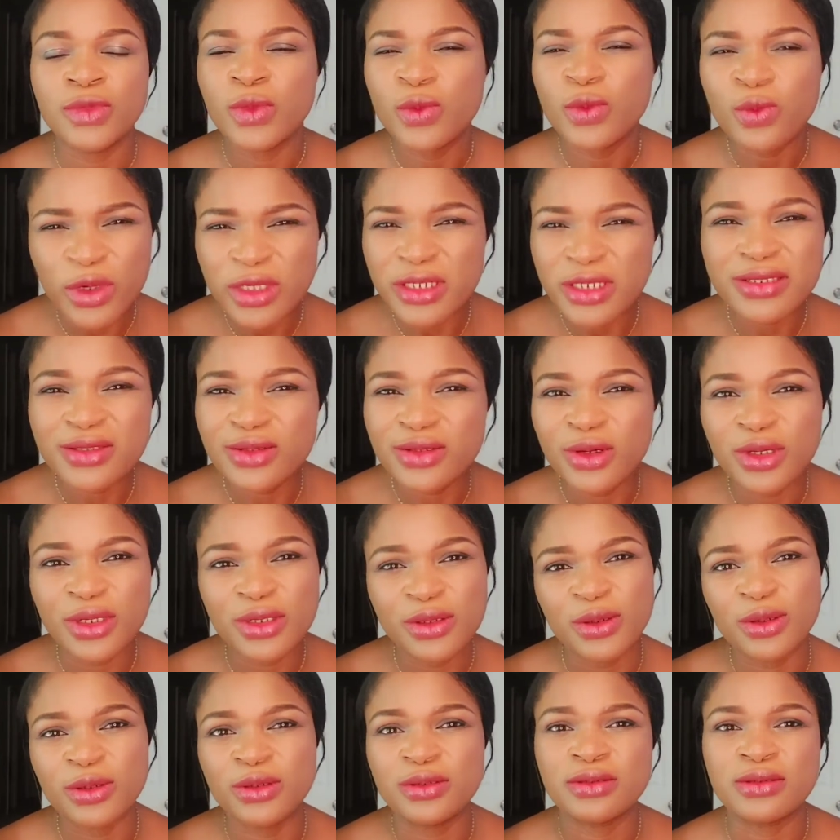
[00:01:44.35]
What is going
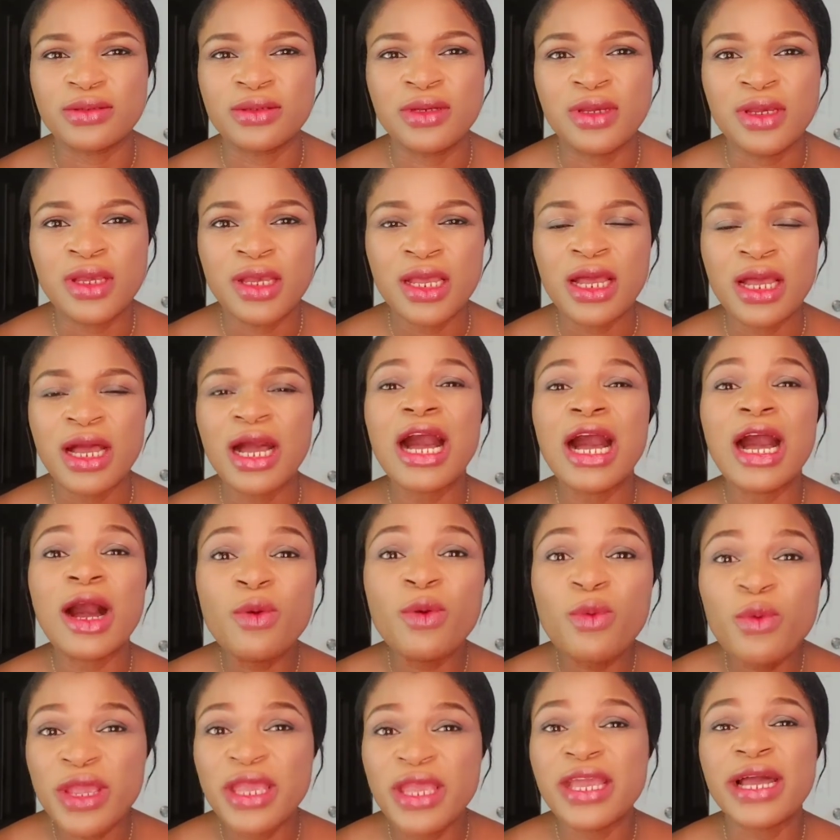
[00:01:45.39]
on? Are
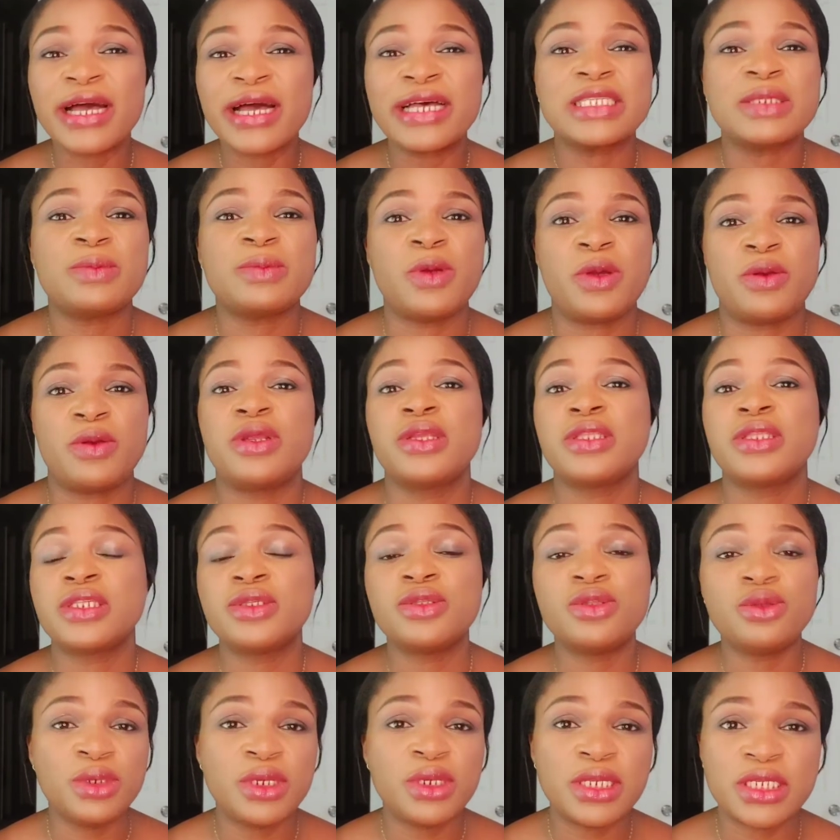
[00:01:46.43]
we as parents
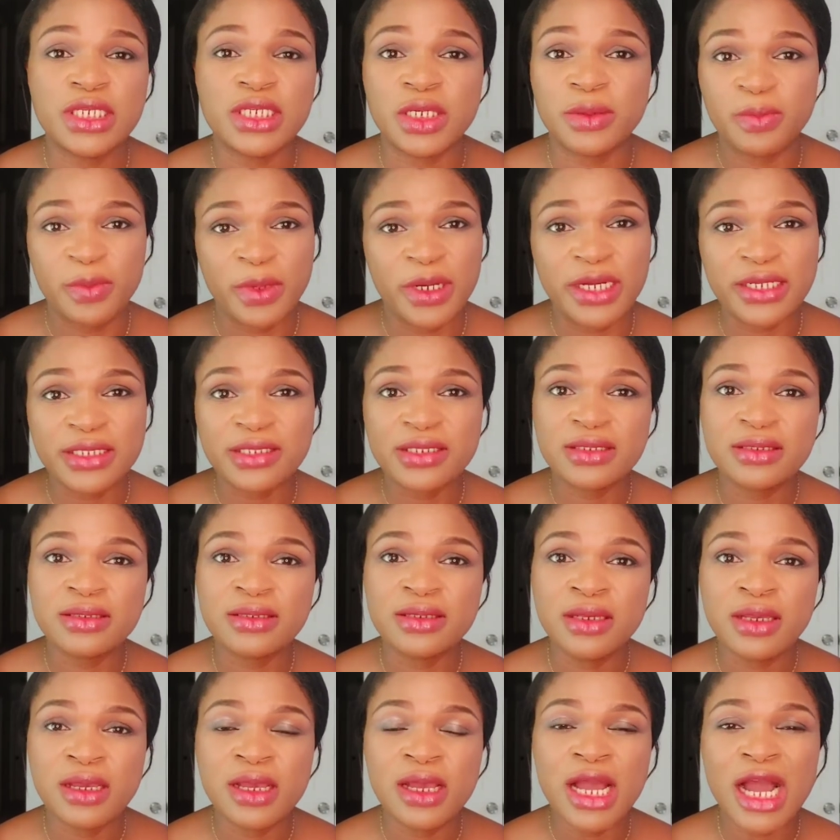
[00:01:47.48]
doing our part?
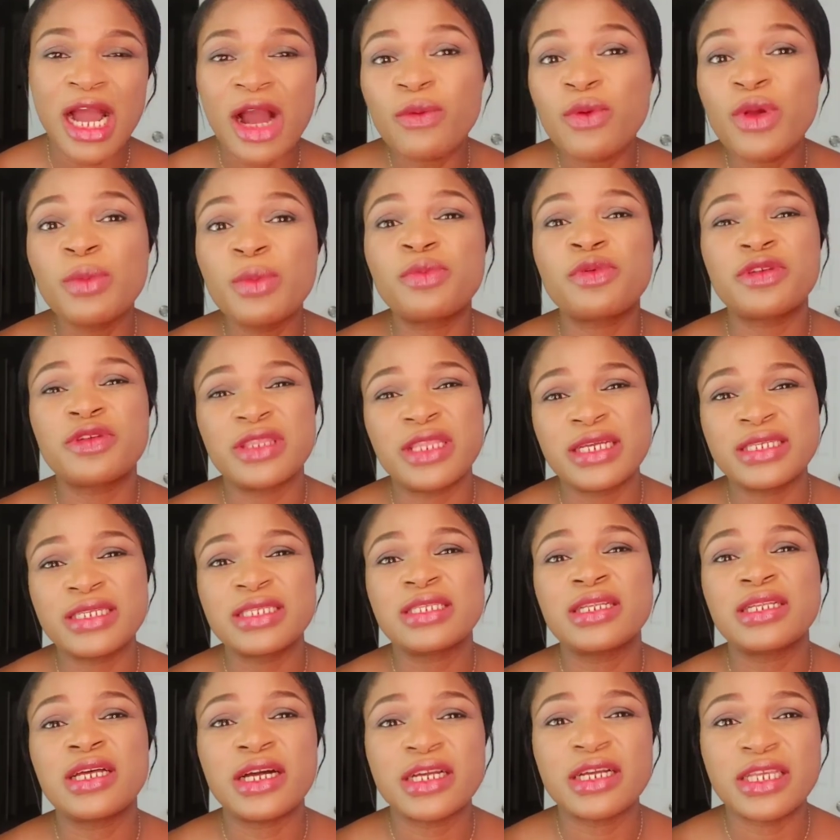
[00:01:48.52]
Are we protecting
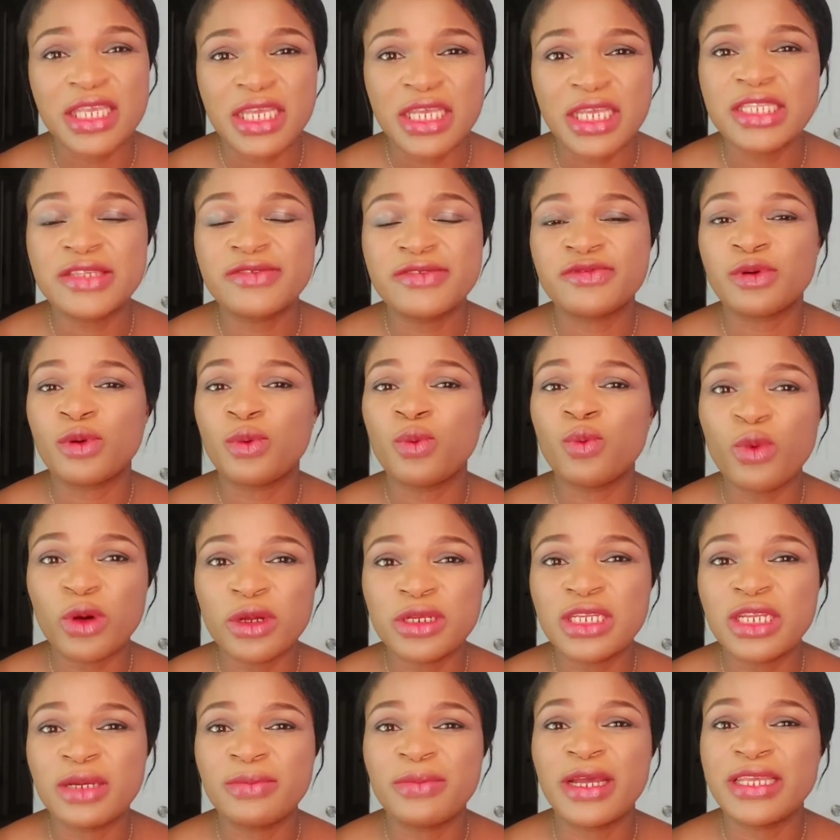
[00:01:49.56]
our kids from what
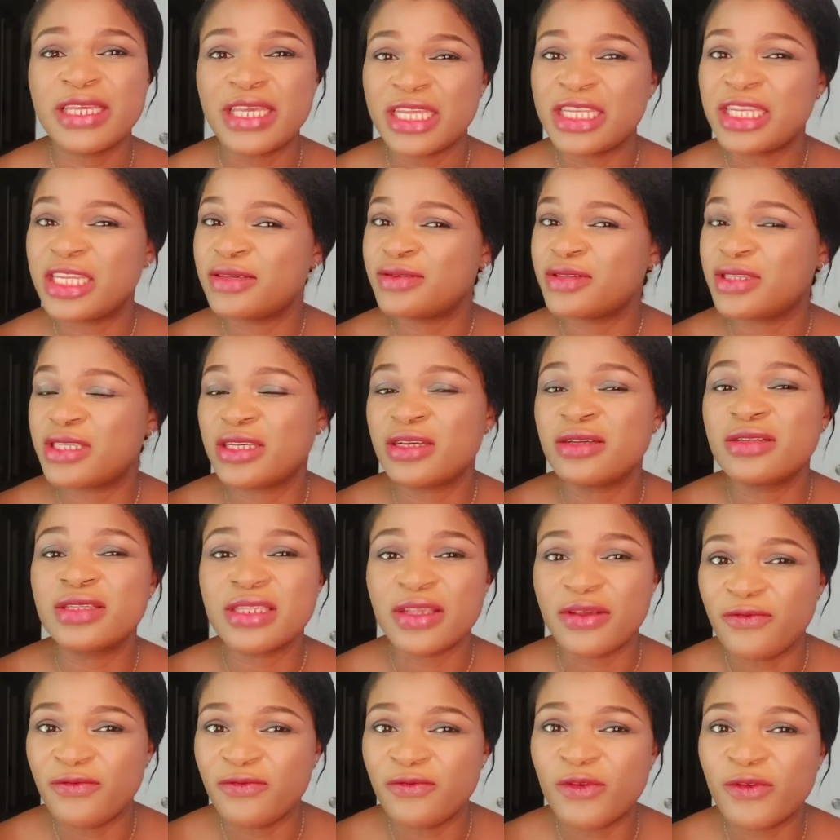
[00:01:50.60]
they might get themselves
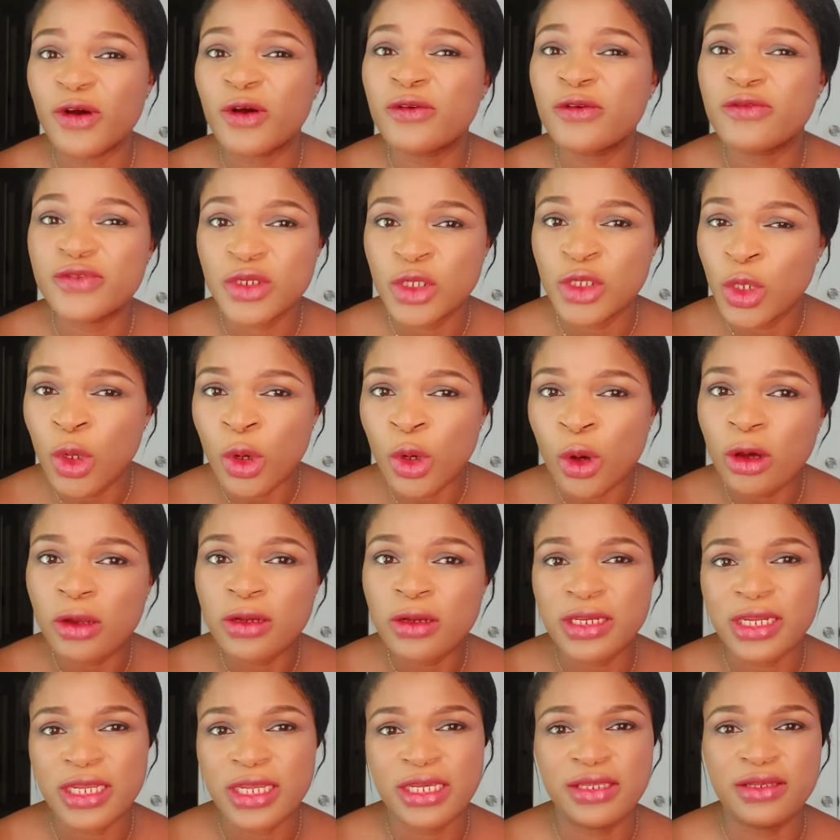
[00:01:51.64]
involved
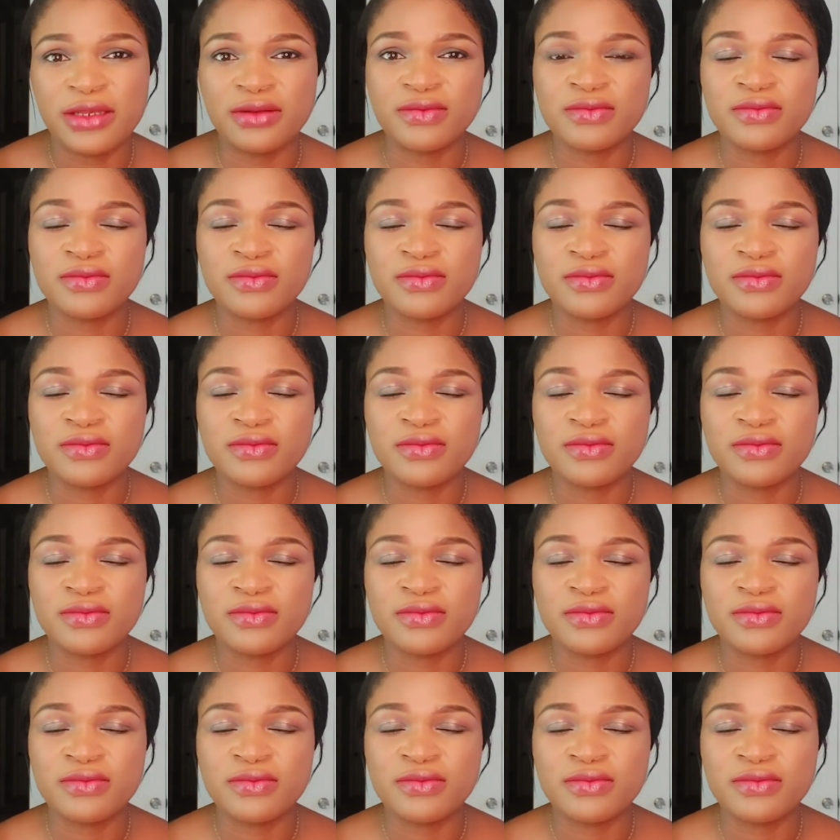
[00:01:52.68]
online?